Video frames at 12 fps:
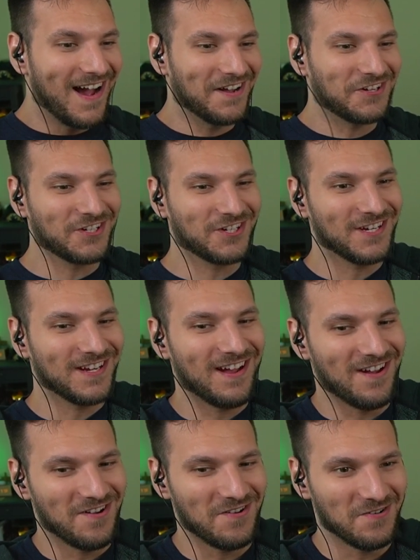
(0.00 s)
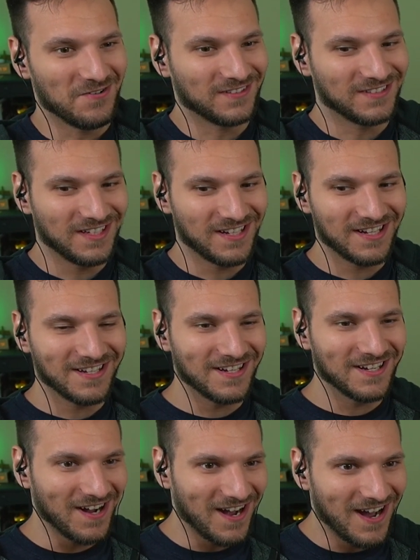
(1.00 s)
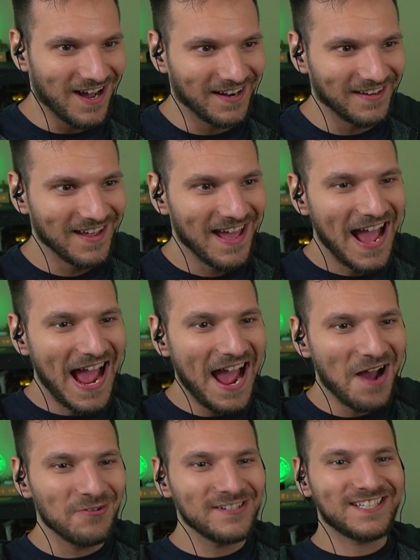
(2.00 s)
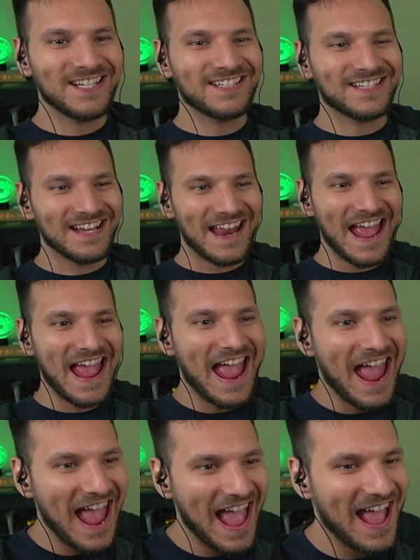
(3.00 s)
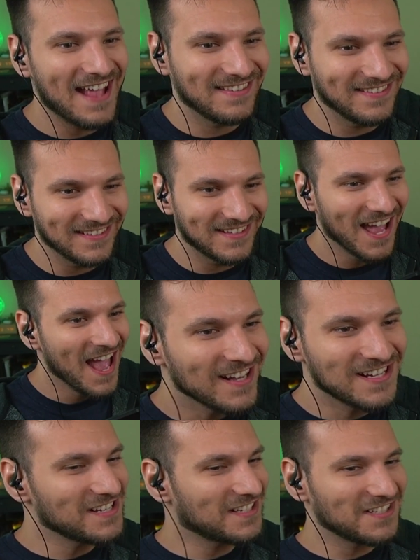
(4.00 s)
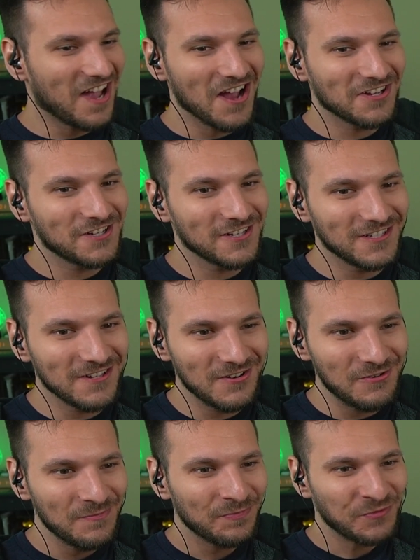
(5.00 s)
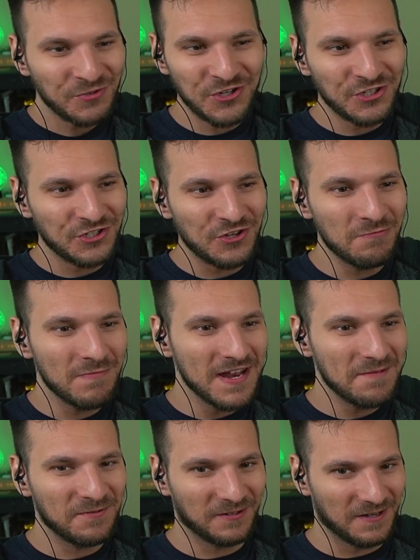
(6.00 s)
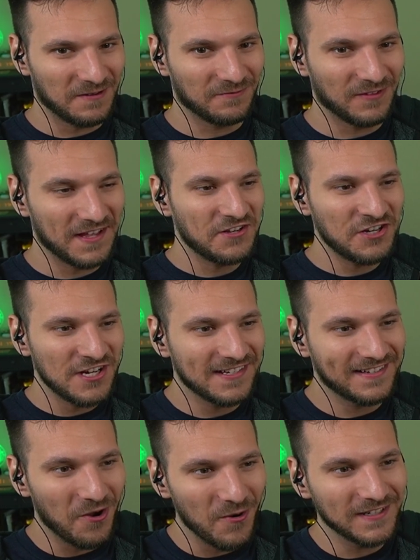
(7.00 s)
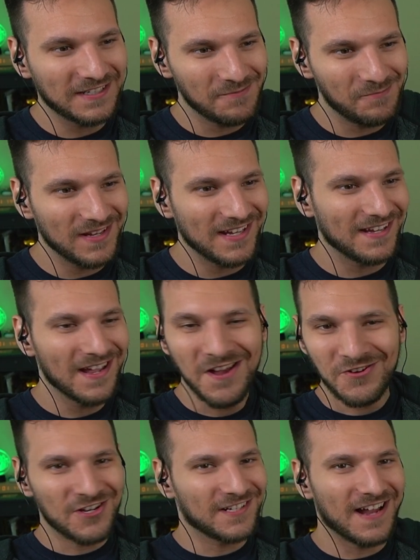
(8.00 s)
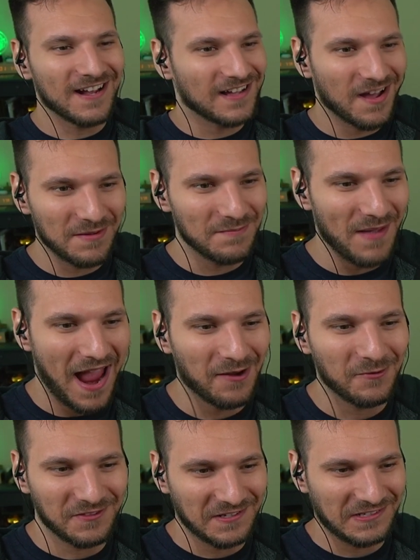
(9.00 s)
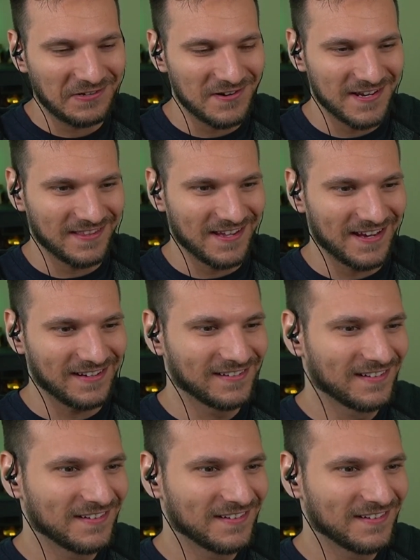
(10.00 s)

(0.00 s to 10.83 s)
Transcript: she. Oh, God. How is this gonna end? Because Sasha, dude, she's too manipulative. she's going to be. She's not coming back with us or anything.